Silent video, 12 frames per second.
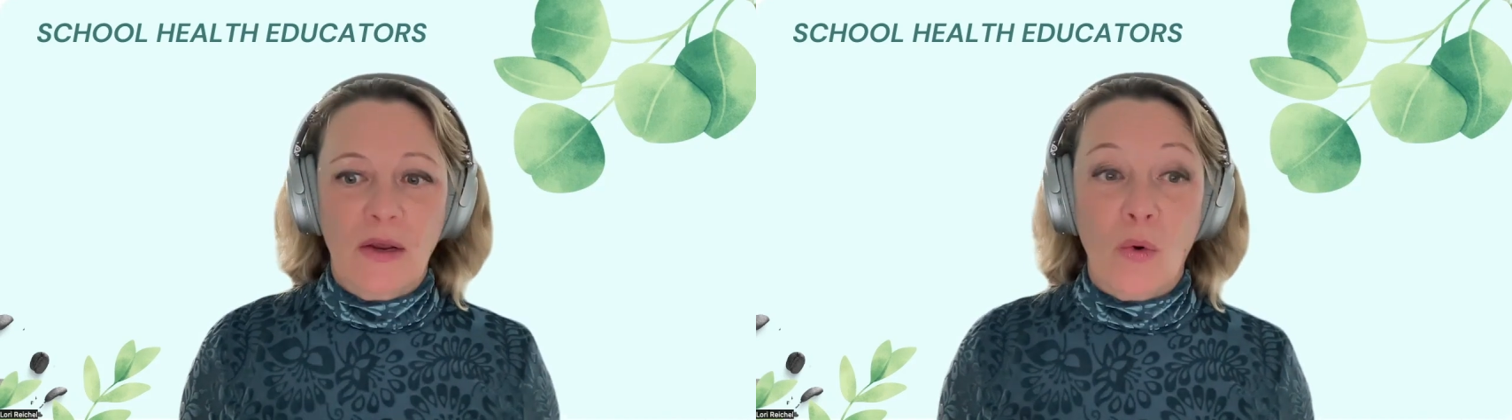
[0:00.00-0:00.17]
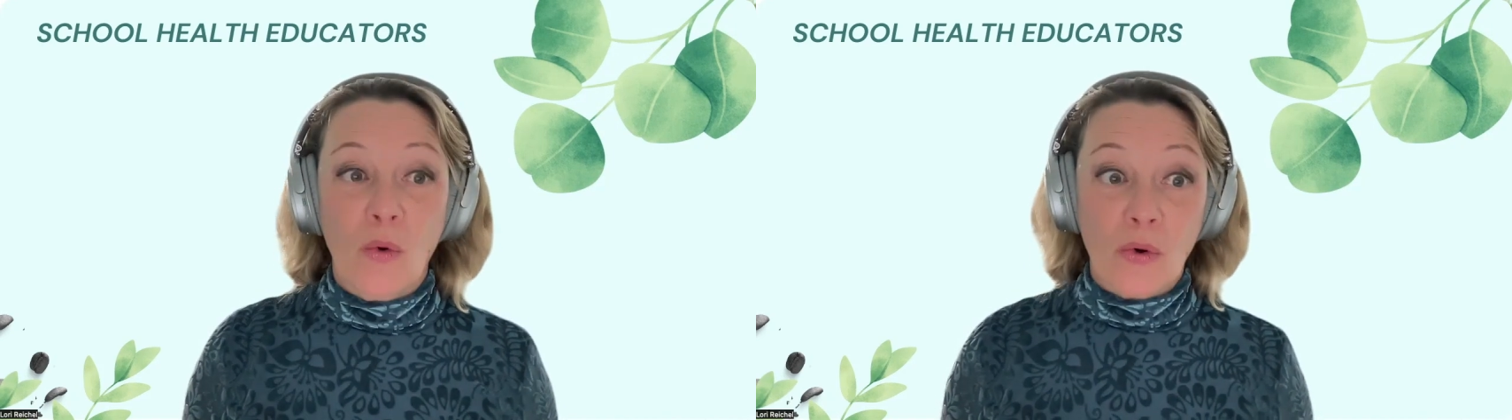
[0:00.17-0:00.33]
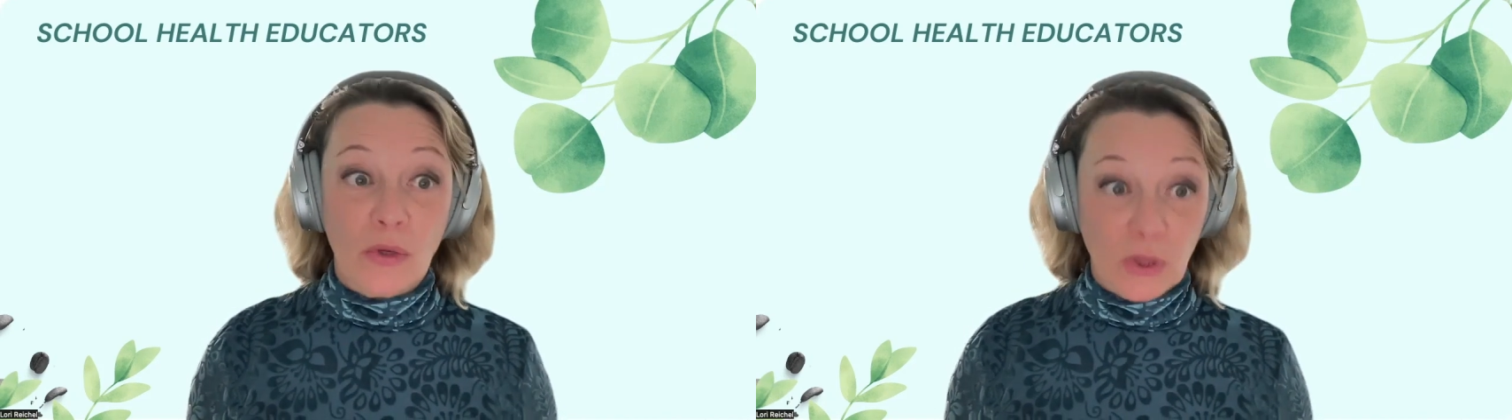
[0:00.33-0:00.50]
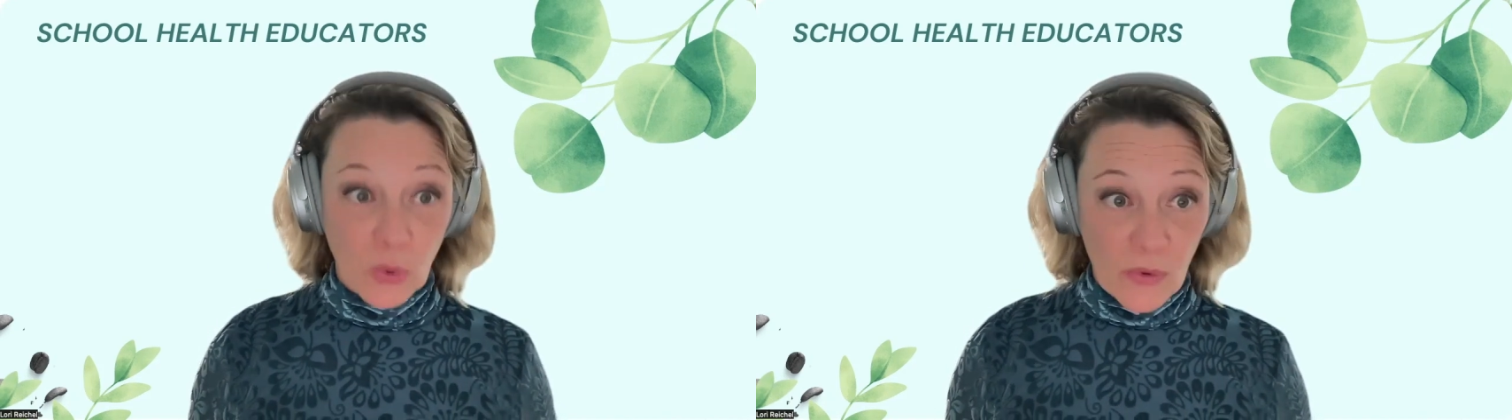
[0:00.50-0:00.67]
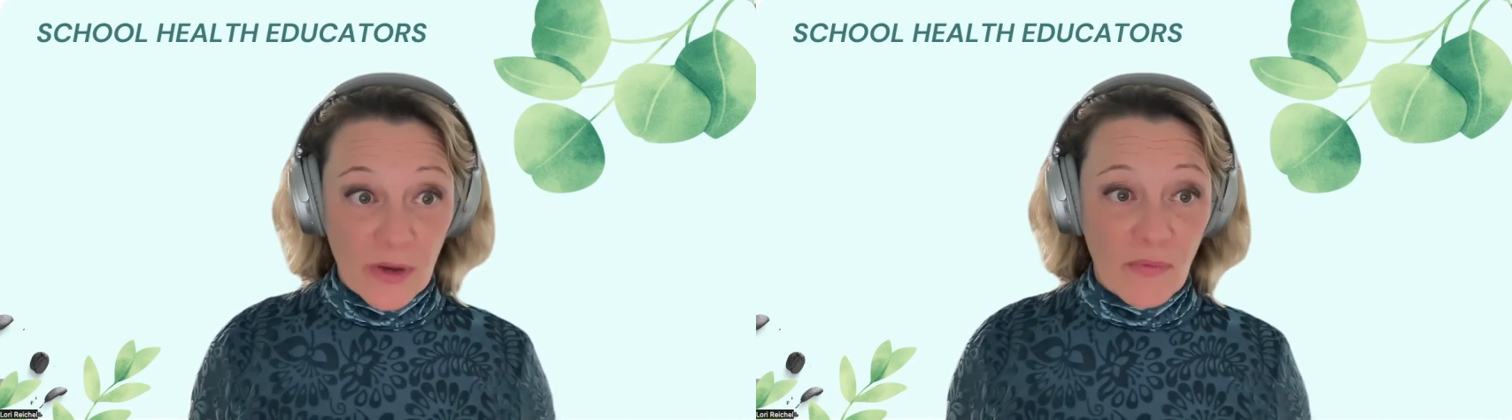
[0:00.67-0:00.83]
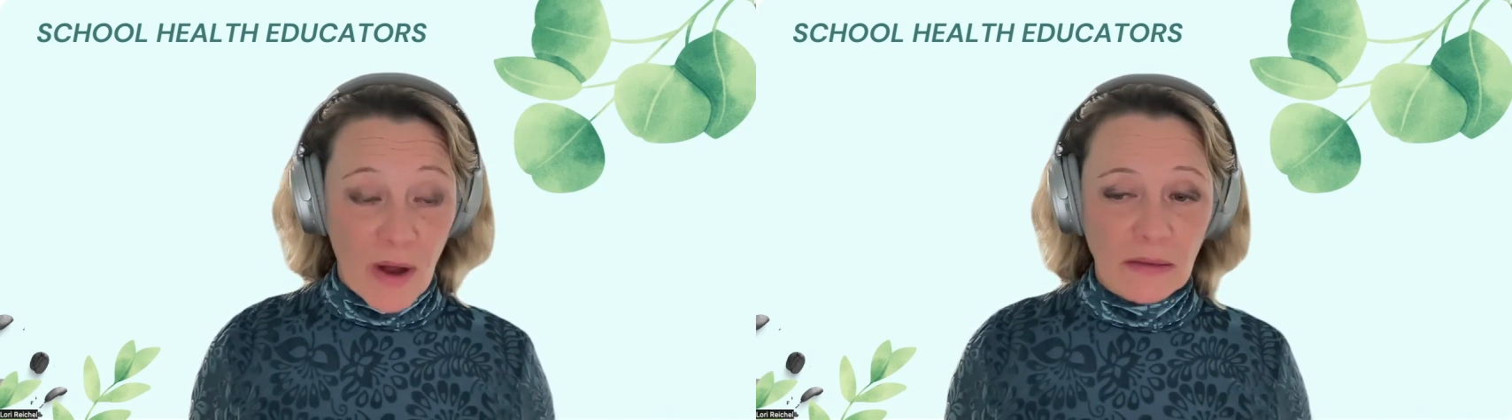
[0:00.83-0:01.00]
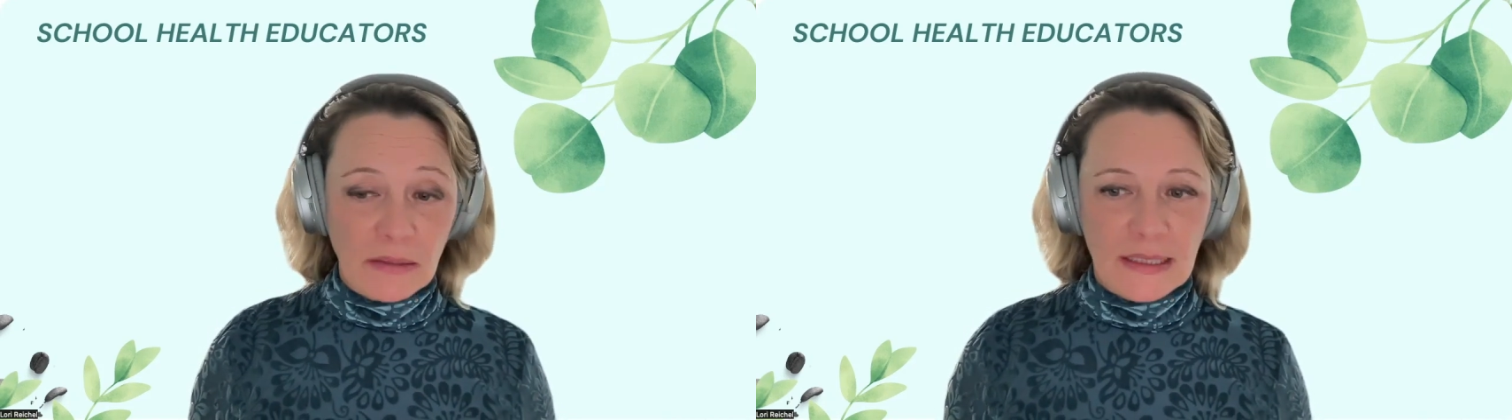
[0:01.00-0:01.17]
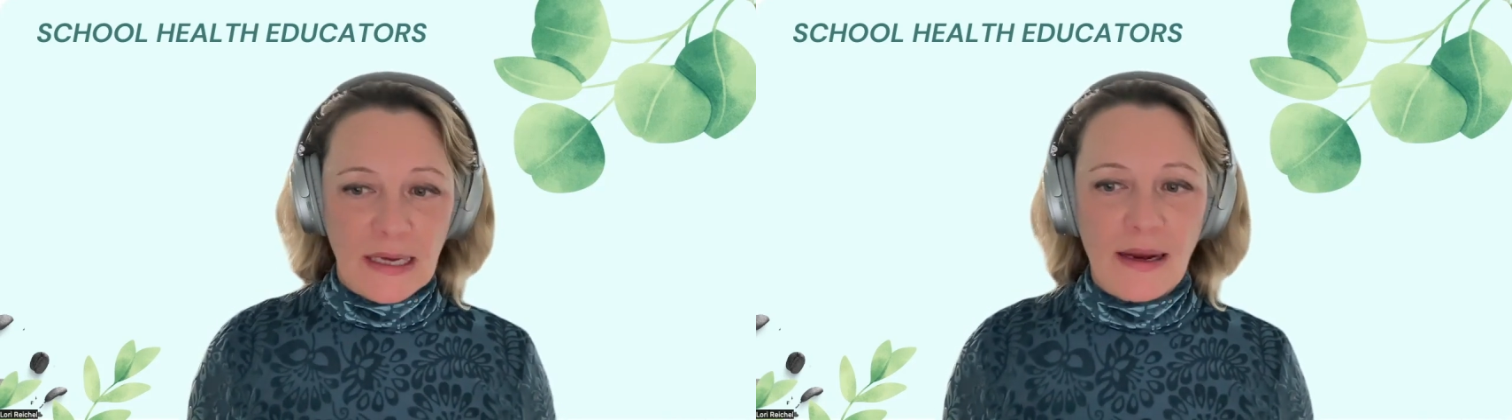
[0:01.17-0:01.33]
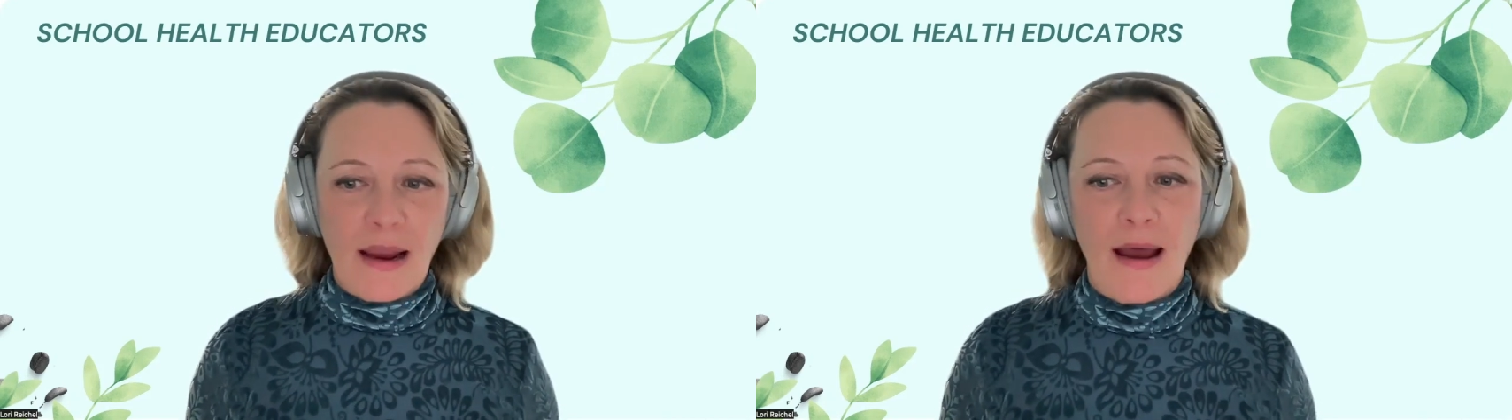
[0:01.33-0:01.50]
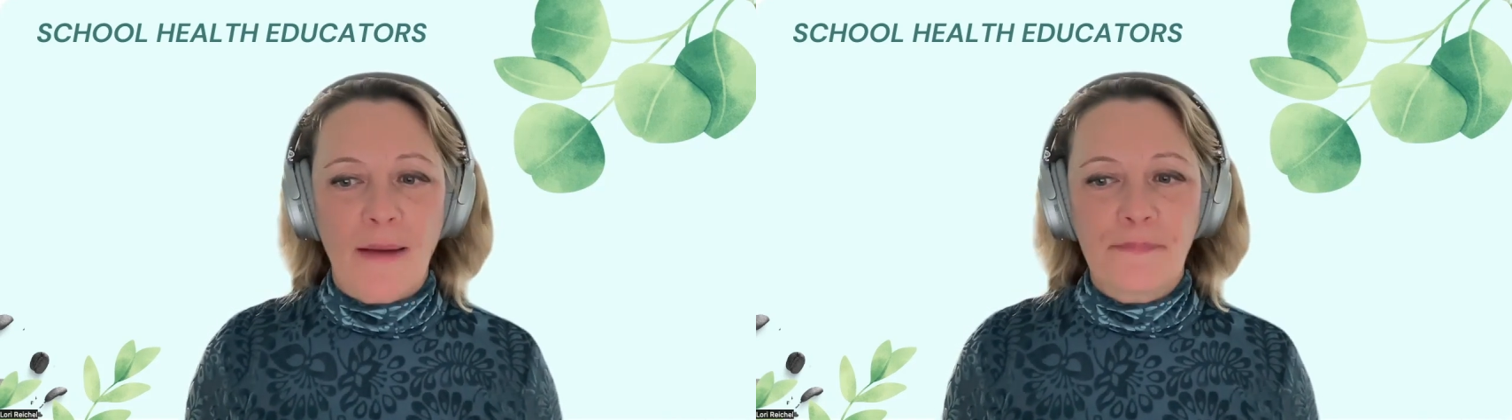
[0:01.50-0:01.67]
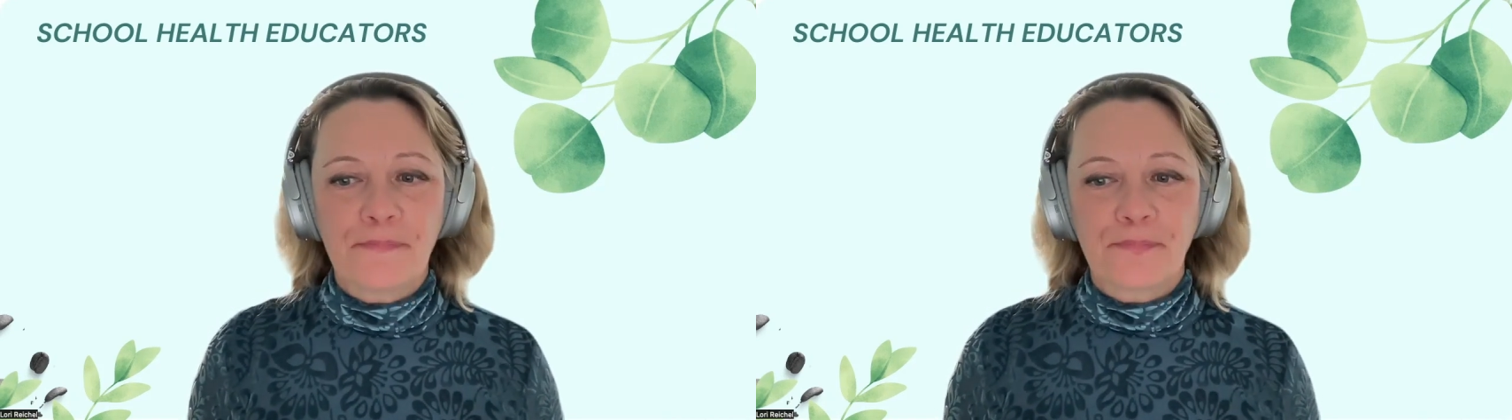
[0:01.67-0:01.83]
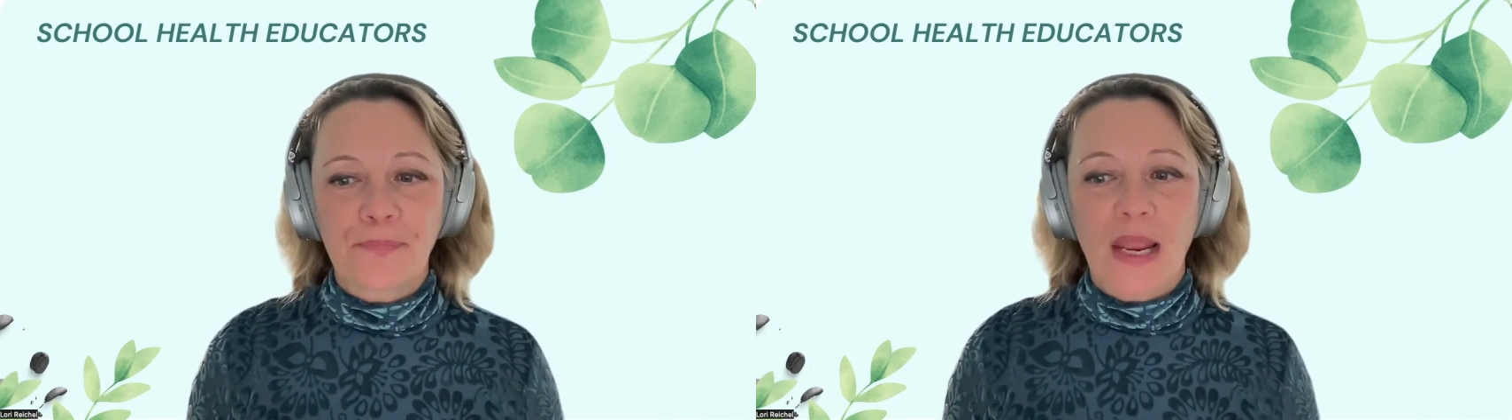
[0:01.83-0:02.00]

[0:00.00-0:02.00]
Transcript: or LoriReichel.com.